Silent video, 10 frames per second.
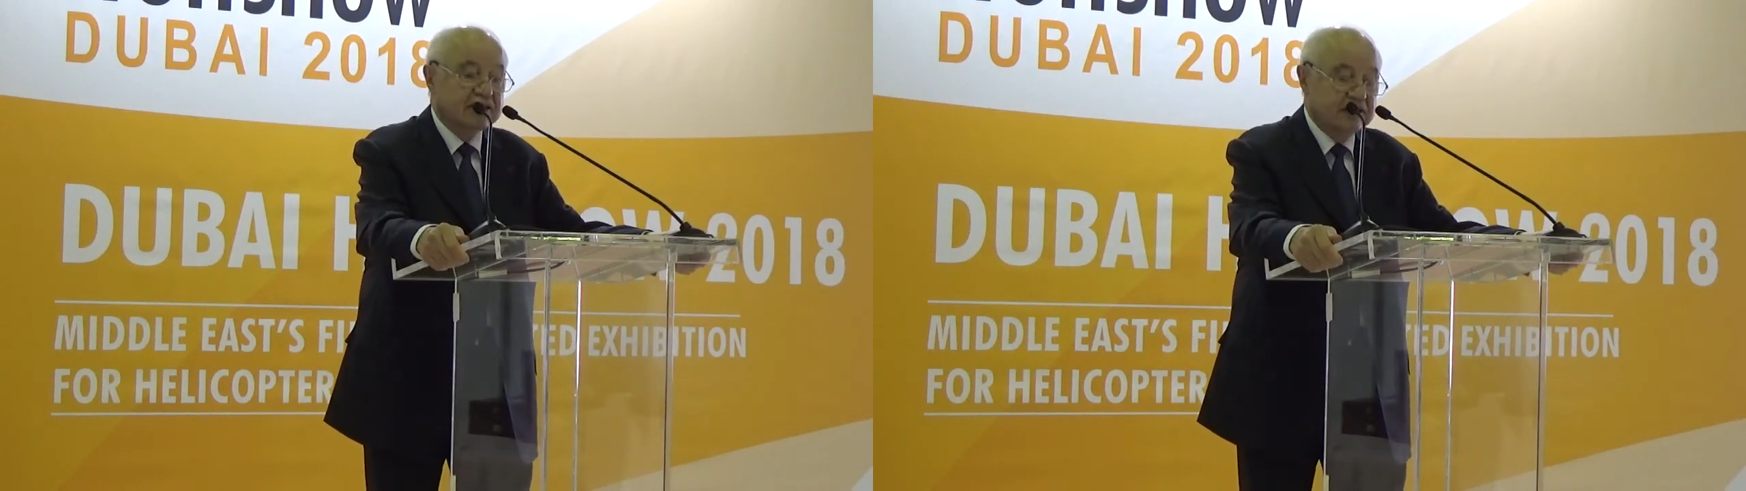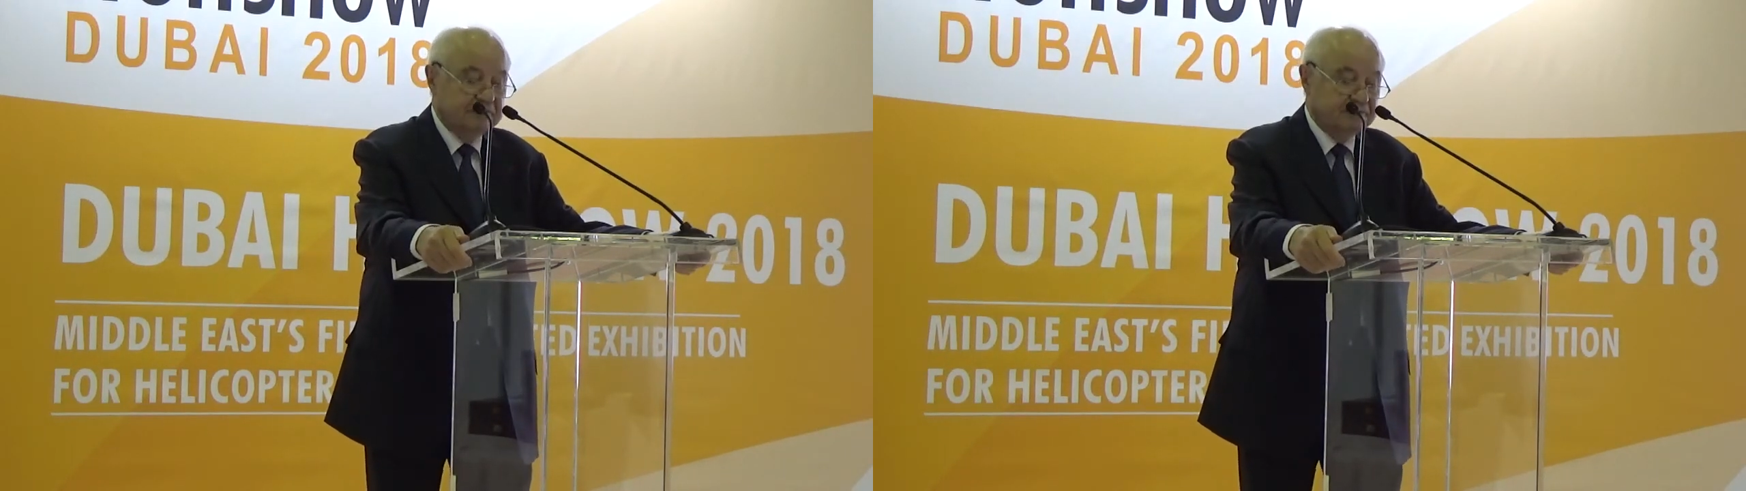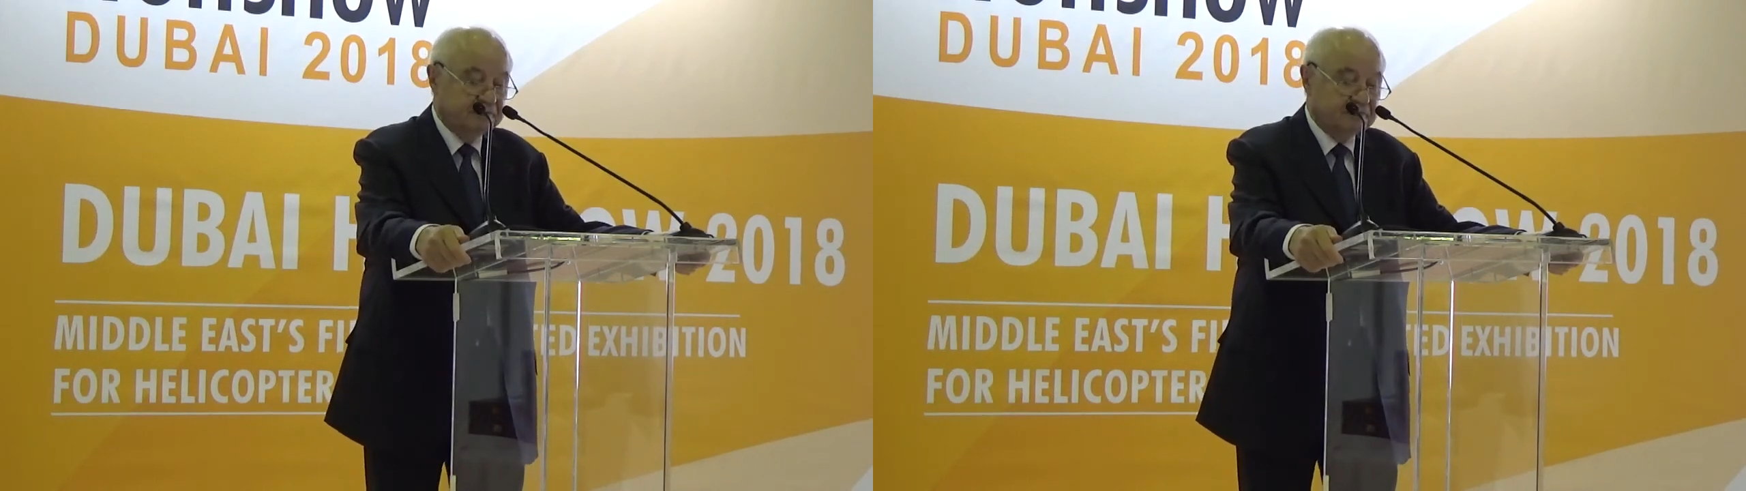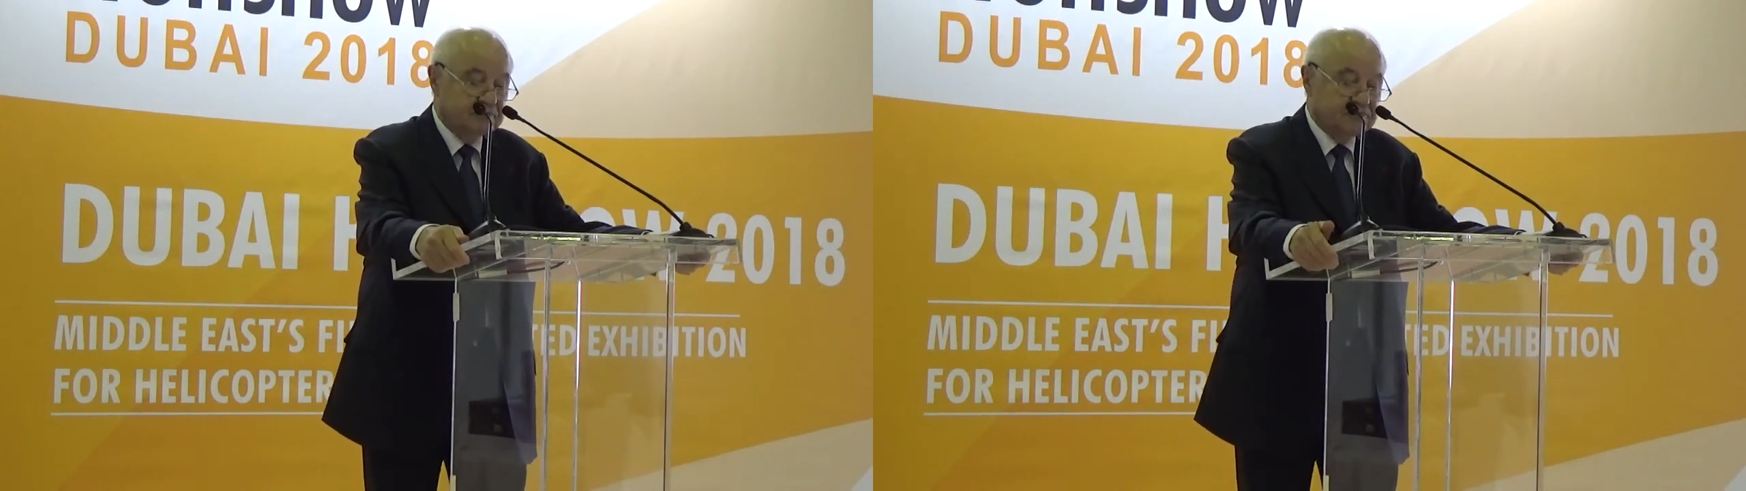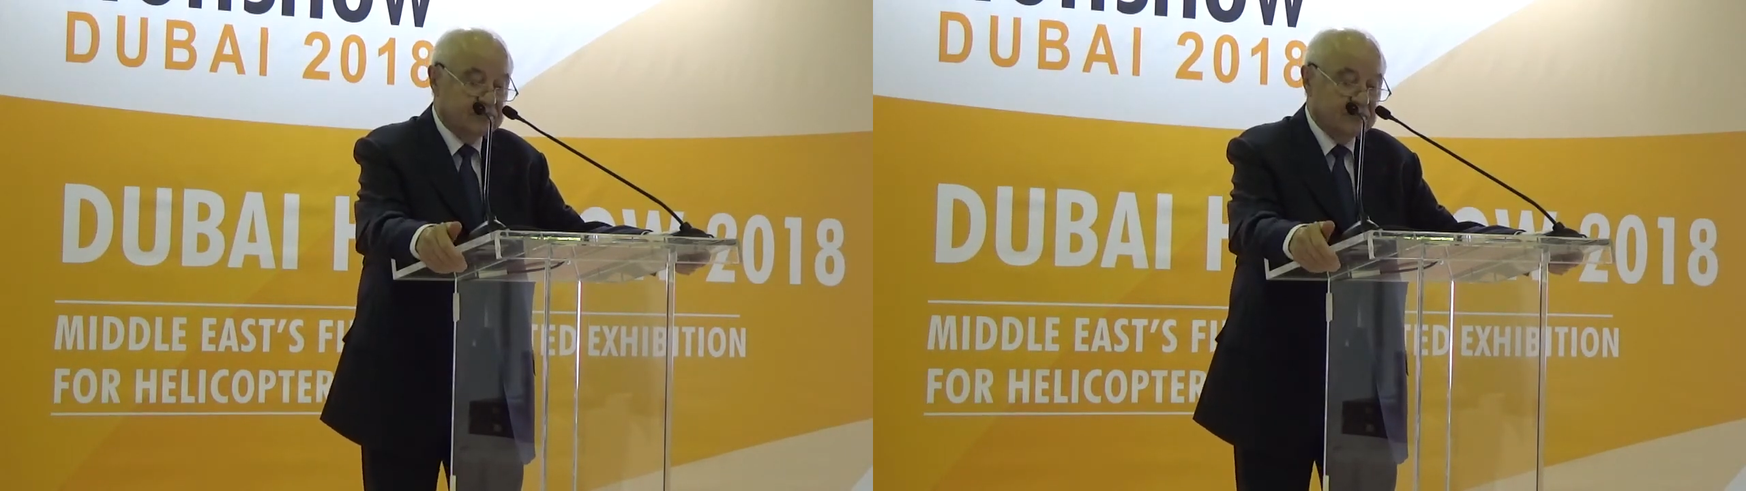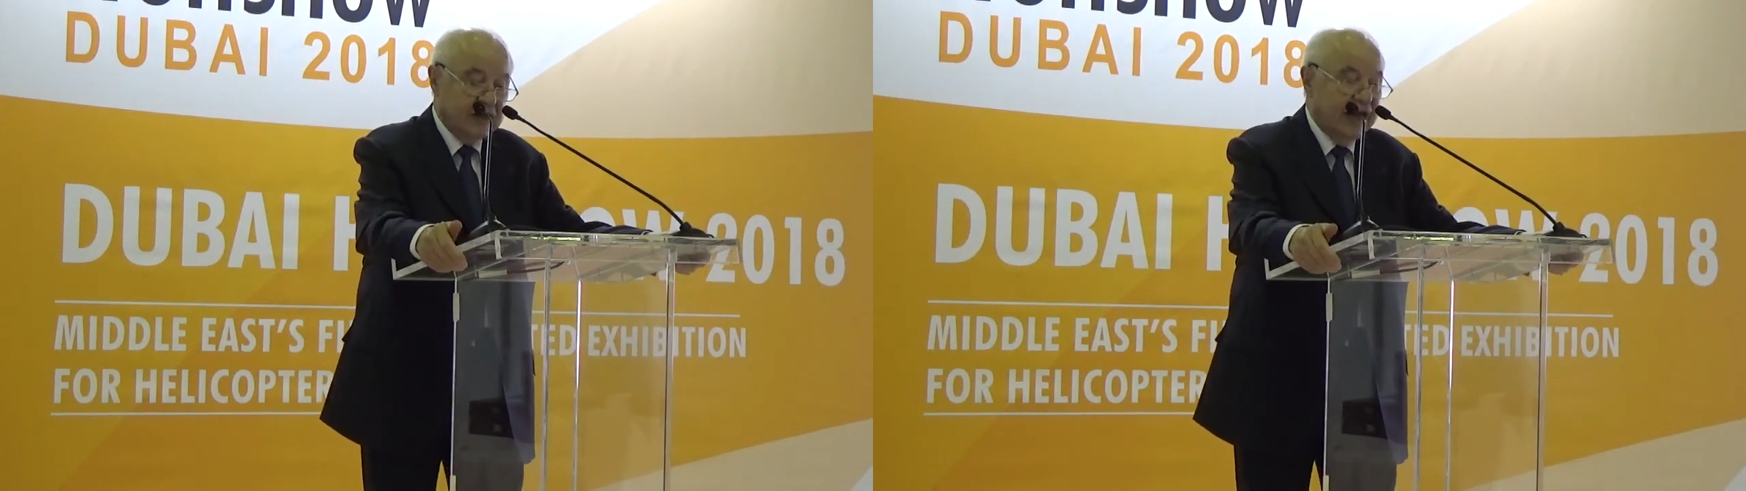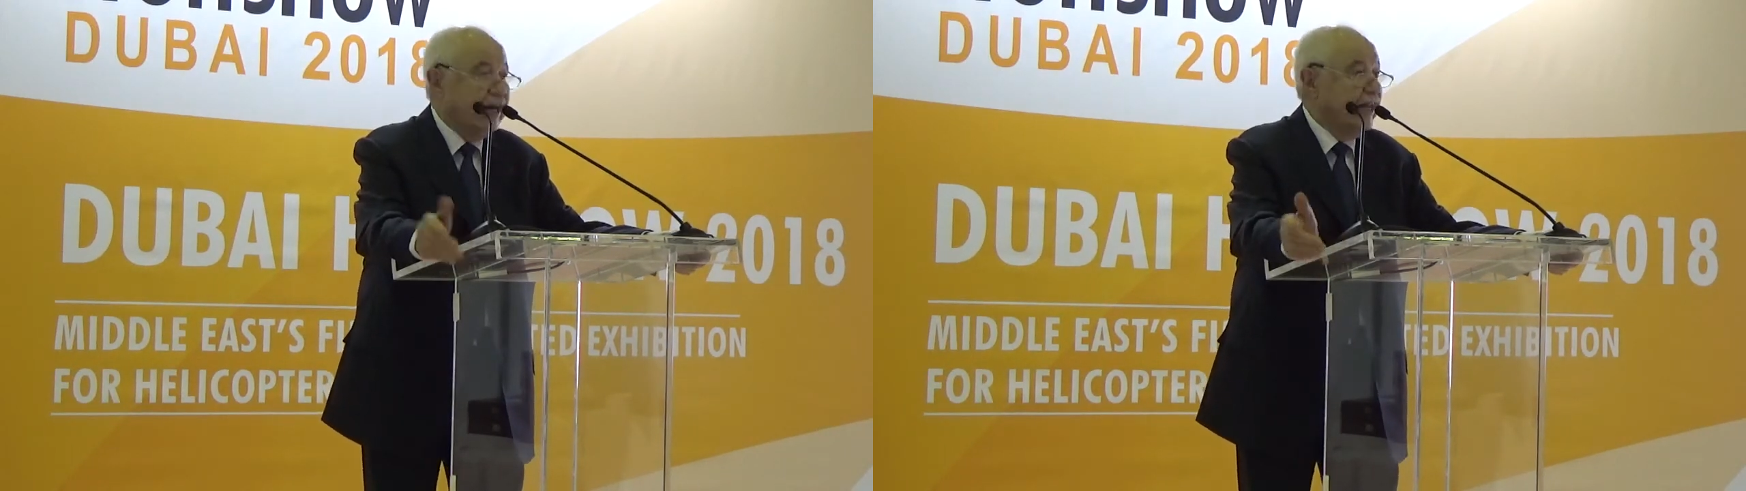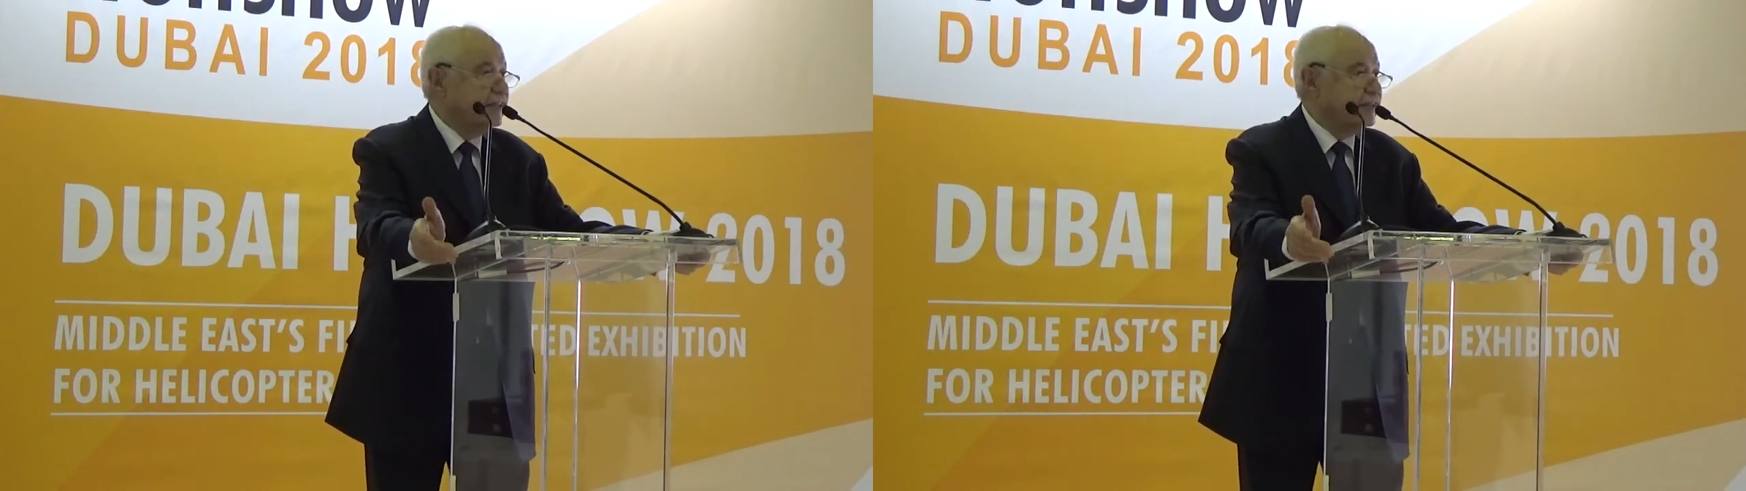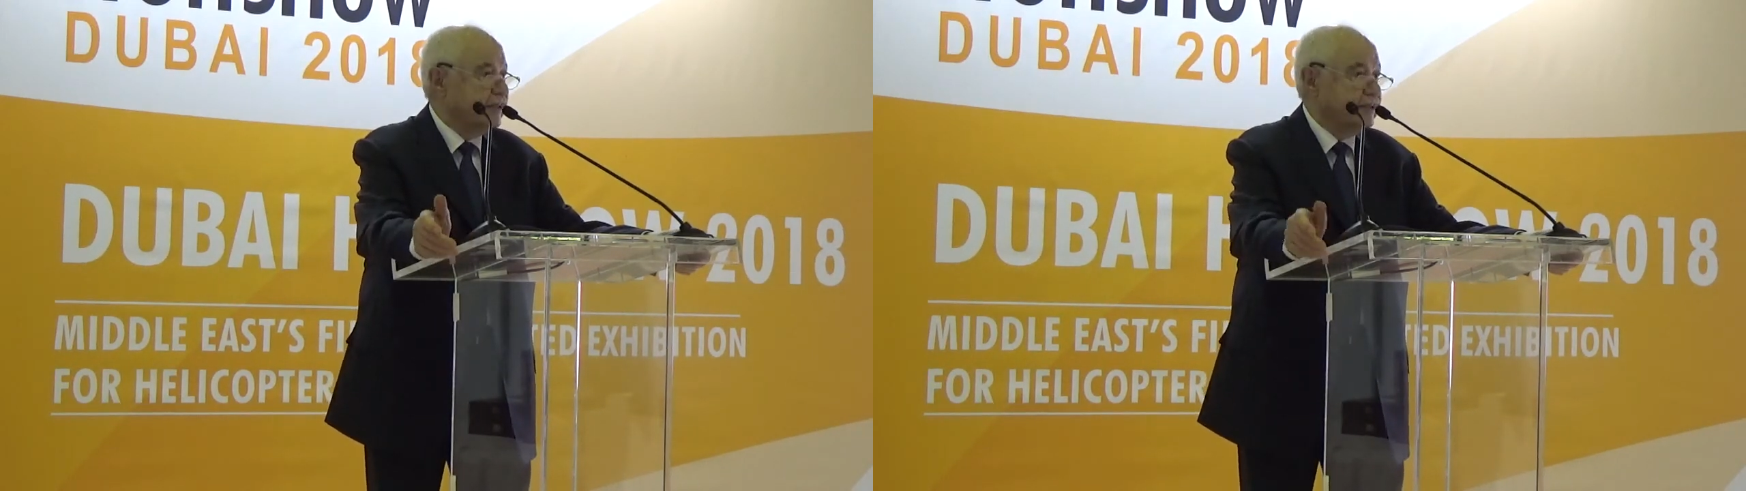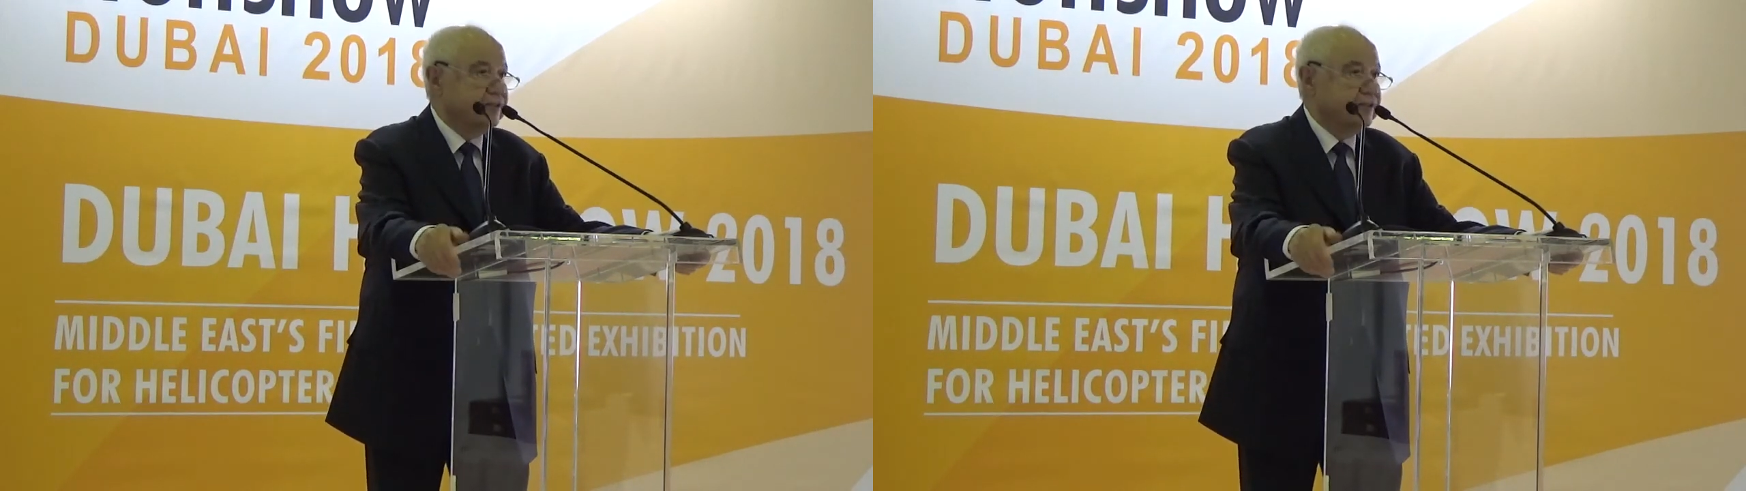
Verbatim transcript: um, analytic